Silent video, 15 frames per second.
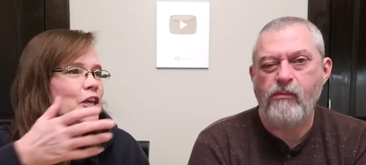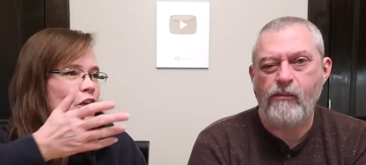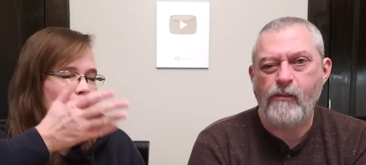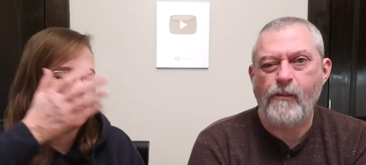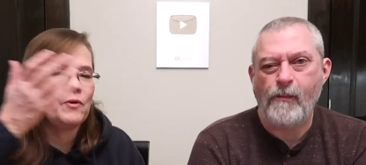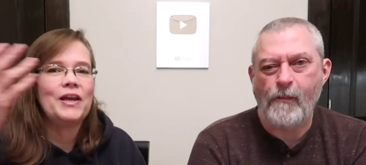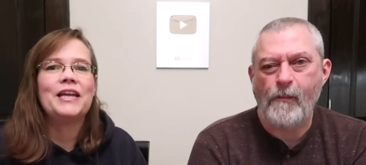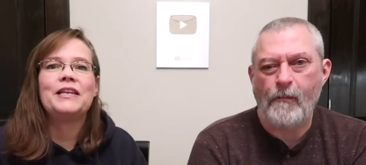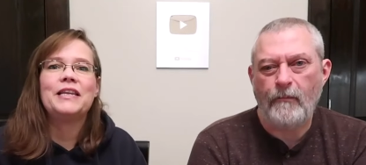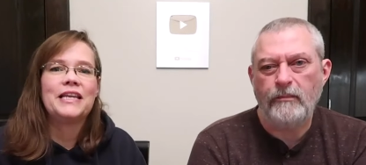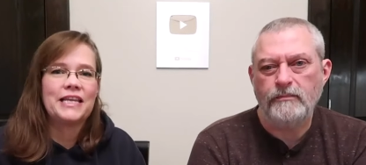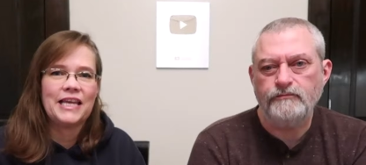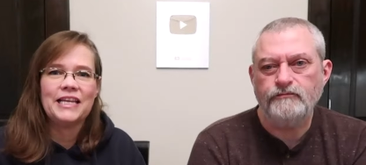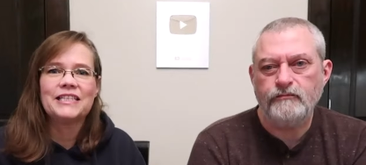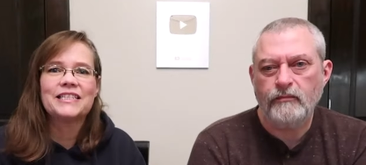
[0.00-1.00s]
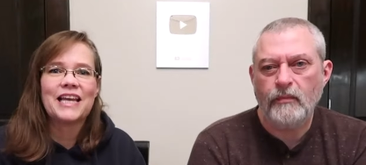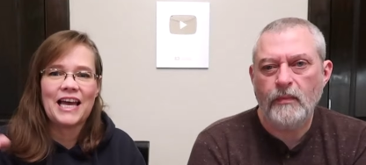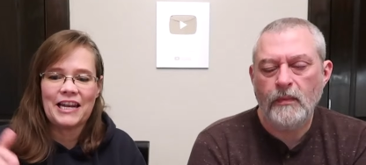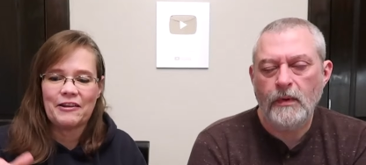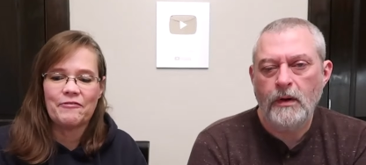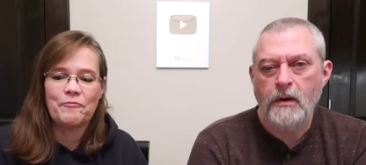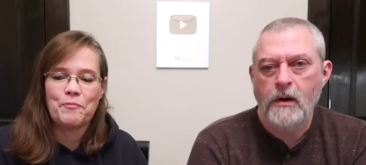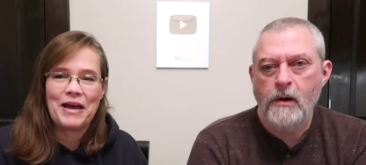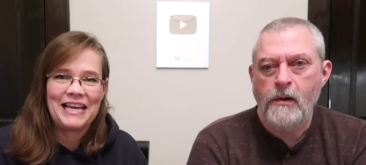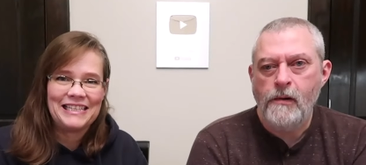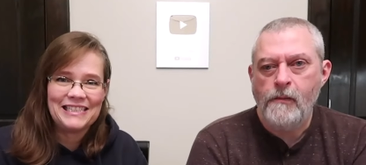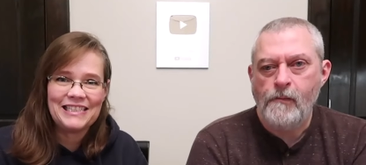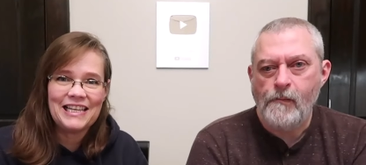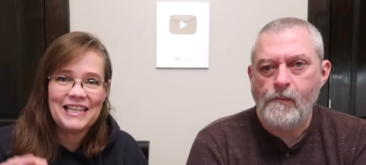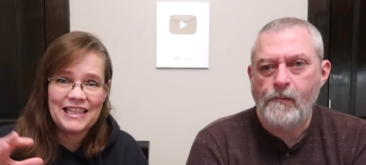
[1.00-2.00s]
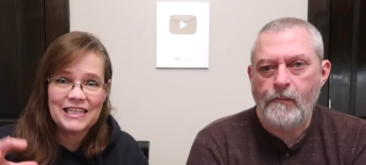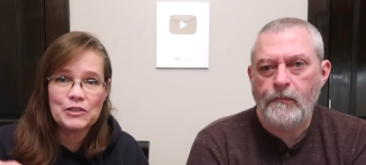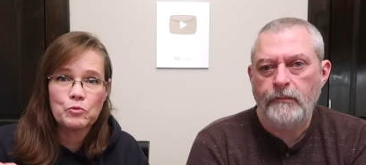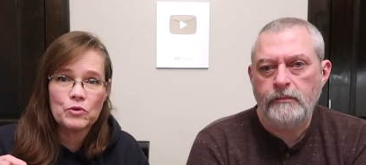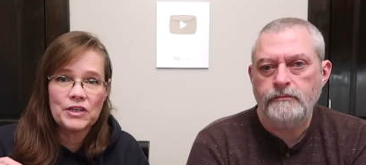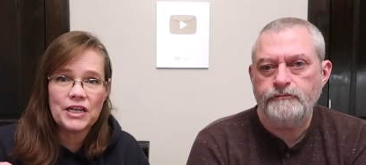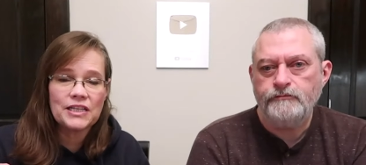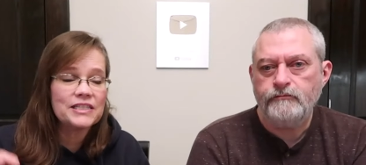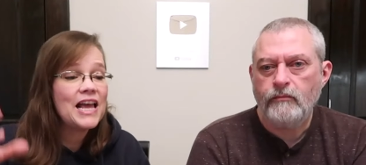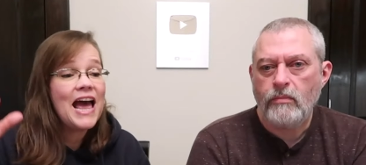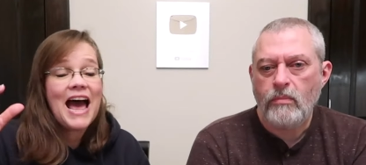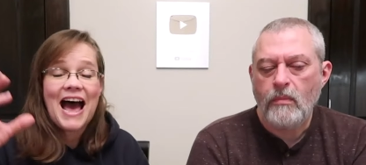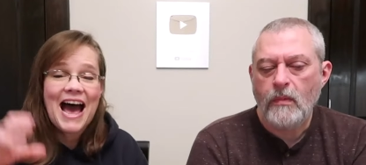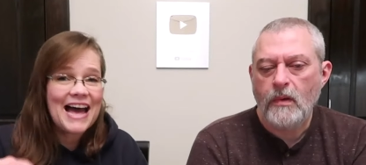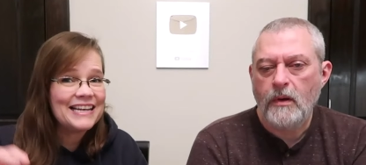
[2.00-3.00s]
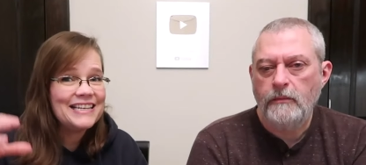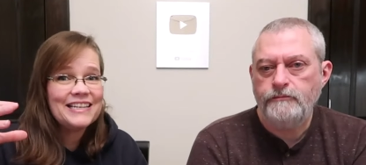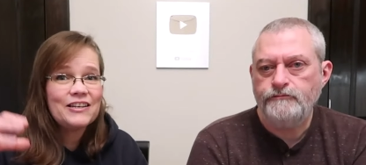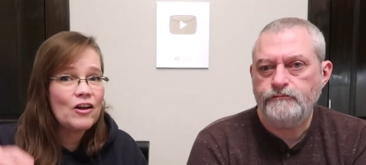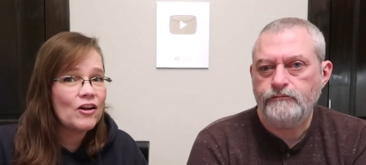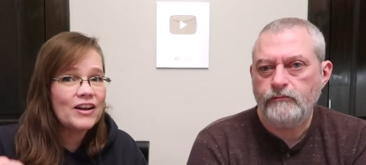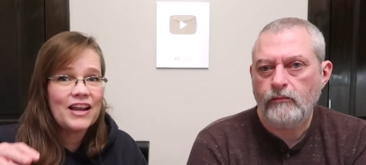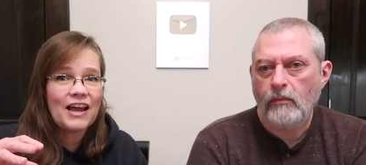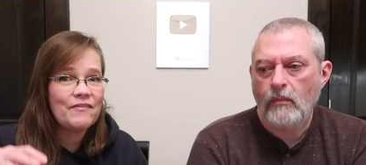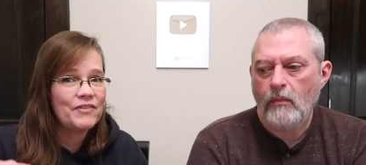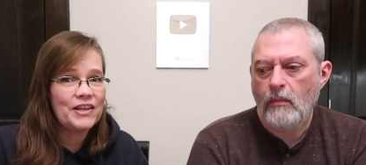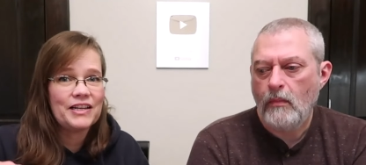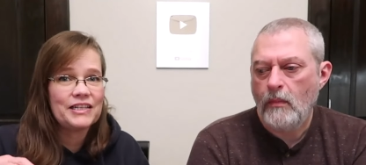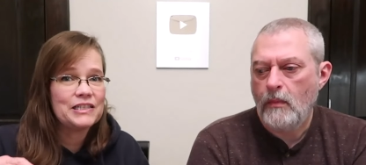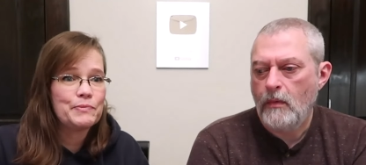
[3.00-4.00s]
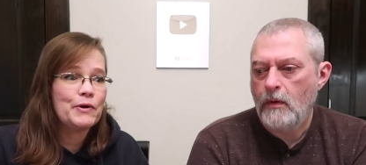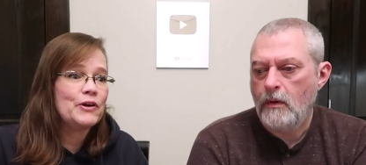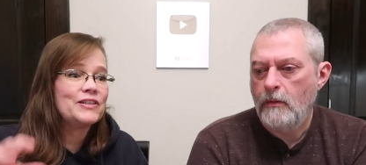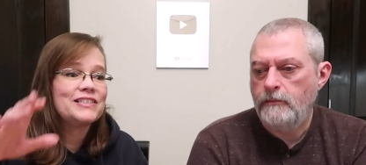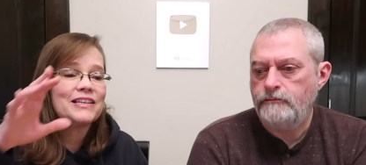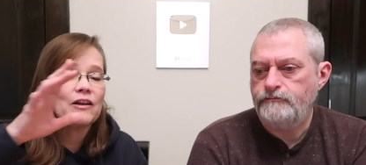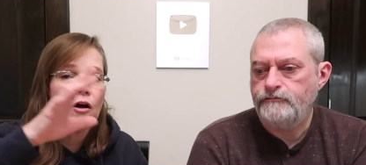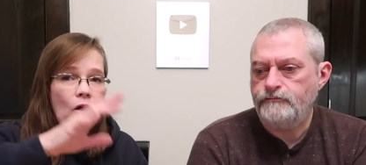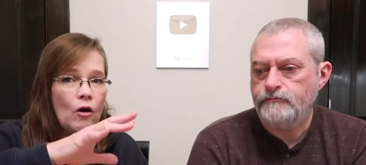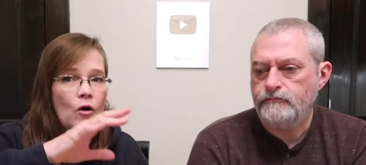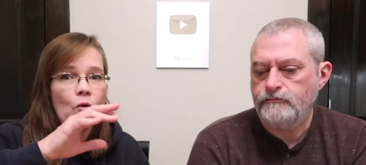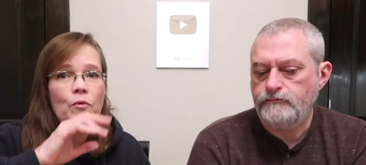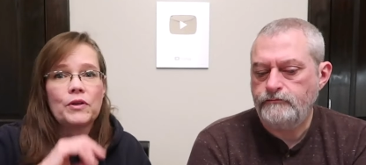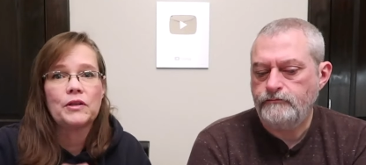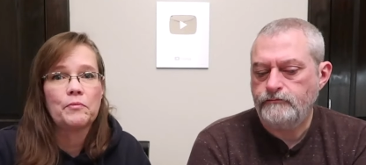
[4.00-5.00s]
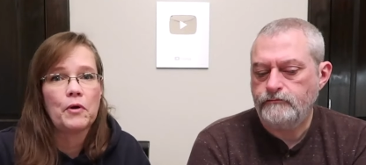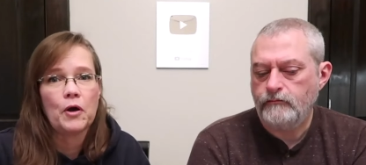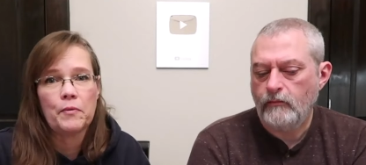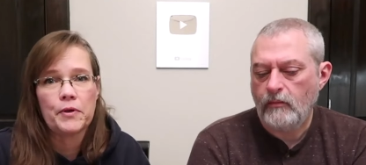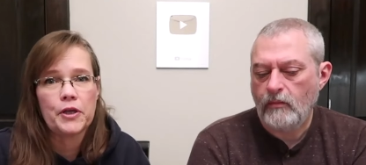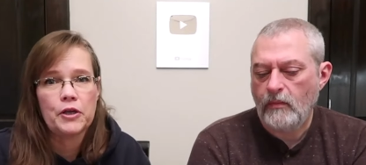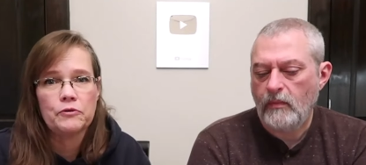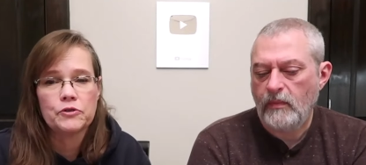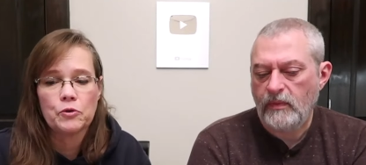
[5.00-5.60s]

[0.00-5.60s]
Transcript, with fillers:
Speaker 1: Thank you. It gets kind of pasty, this one does. I did not have that experience at all with the barbecue,